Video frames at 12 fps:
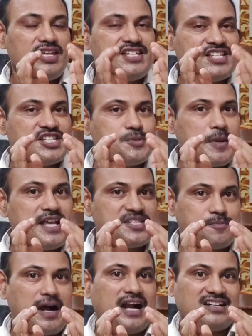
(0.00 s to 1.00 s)
space
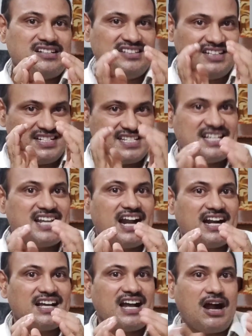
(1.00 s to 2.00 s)
part, that is
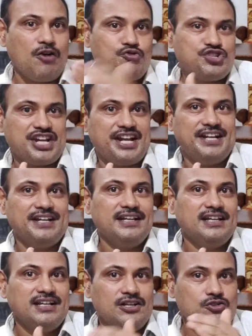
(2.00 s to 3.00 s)
grad outside,
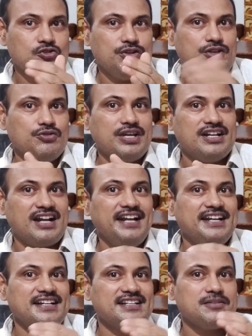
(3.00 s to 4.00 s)
so you can write
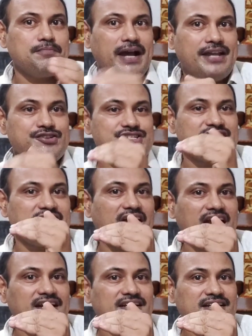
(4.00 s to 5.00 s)
it as a minus
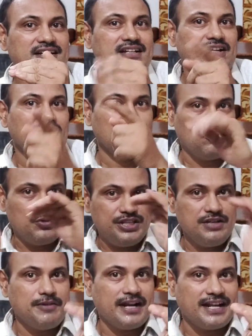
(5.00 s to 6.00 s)
grad
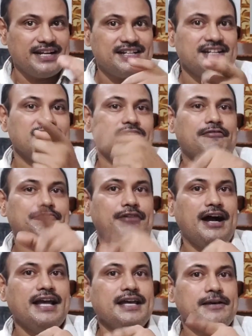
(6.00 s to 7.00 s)
within bracket
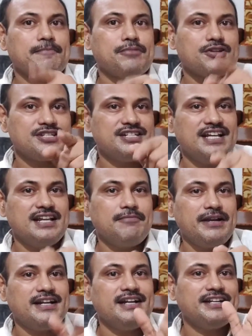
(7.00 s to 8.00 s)
phi plus del
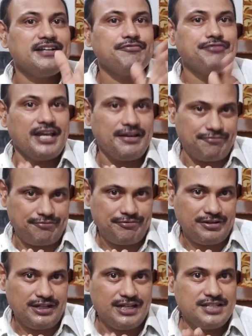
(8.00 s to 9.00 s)
by del T of F.
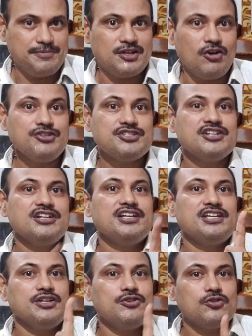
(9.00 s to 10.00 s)
It is because
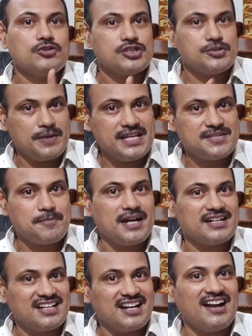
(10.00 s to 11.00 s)
your space
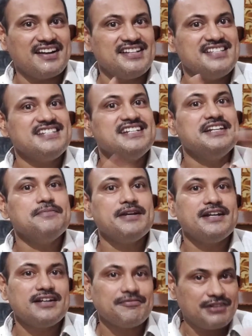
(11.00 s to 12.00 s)
part grad is
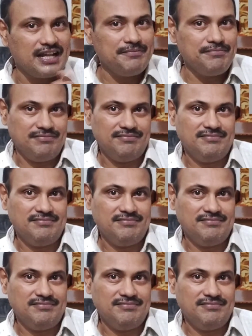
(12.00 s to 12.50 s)
independent of time,